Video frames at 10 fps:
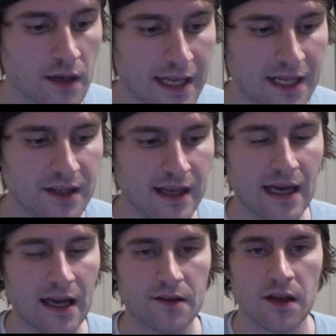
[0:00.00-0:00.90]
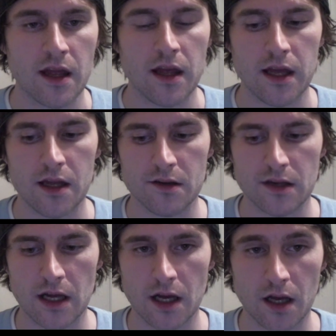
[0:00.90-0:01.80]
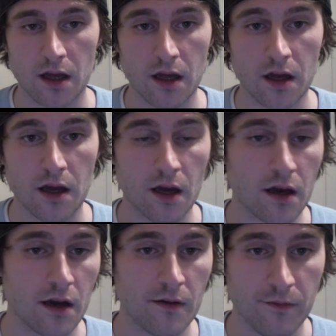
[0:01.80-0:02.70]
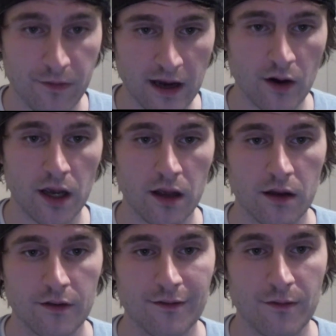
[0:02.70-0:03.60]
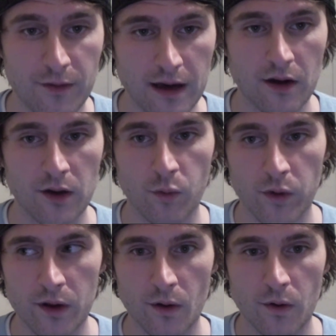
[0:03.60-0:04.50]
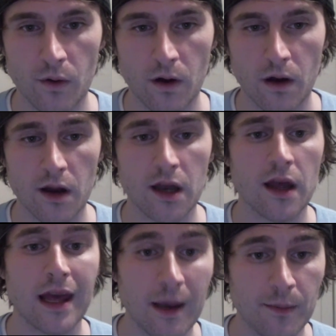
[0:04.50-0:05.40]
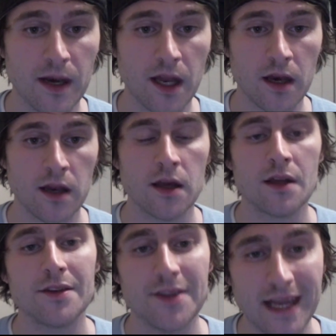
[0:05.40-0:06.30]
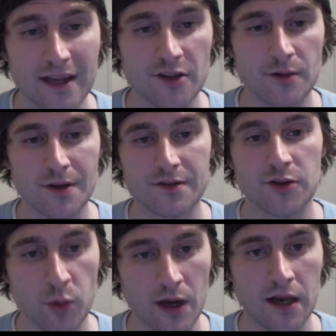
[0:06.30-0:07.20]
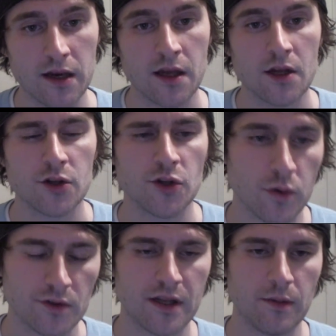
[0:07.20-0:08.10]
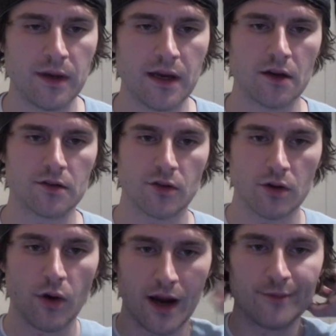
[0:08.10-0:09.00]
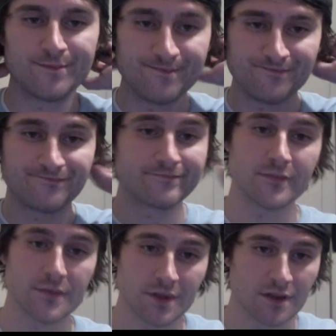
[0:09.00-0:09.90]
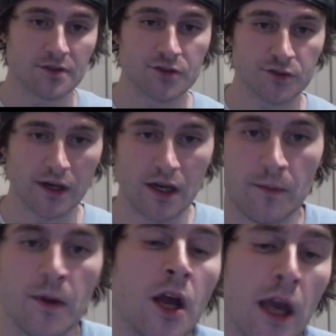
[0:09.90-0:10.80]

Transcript: Nick Diaz is a very, very real, eminent, dangerous threat to George St. Pierre's crown. Straight up.